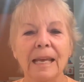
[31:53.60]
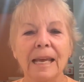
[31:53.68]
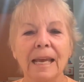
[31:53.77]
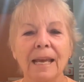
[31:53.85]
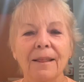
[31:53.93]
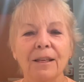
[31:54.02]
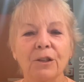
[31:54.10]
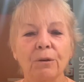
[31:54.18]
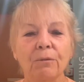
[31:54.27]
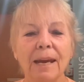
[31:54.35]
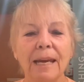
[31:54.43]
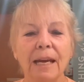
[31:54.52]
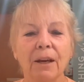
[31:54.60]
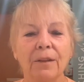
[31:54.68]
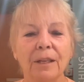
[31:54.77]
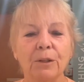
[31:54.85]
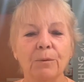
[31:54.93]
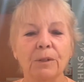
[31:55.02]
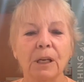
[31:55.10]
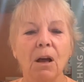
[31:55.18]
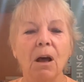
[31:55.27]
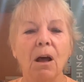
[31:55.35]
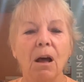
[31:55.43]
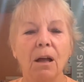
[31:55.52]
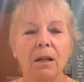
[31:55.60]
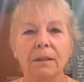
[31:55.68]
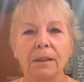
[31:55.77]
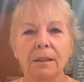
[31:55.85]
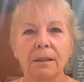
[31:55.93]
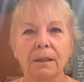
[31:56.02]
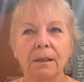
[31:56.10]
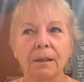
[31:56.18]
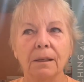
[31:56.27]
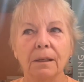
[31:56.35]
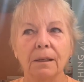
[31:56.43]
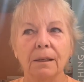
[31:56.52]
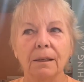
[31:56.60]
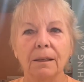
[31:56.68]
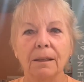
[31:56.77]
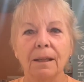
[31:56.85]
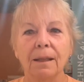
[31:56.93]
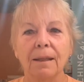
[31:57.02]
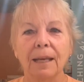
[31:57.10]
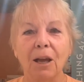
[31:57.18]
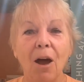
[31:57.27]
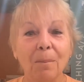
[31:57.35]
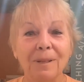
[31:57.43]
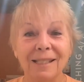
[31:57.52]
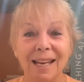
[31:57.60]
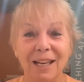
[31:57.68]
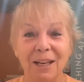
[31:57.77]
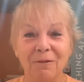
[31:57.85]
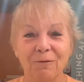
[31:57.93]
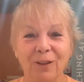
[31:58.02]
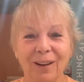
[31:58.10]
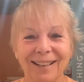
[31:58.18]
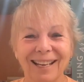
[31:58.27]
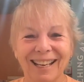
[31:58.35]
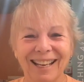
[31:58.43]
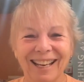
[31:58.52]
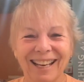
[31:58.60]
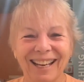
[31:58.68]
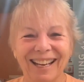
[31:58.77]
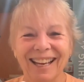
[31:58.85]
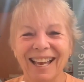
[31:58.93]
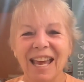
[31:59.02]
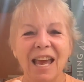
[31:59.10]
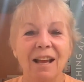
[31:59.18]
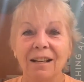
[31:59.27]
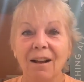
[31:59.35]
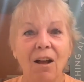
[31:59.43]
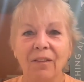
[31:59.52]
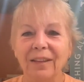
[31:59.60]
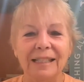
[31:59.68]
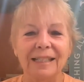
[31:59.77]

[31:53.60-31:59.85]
This one right here, this one's called the compensating foot. All these names,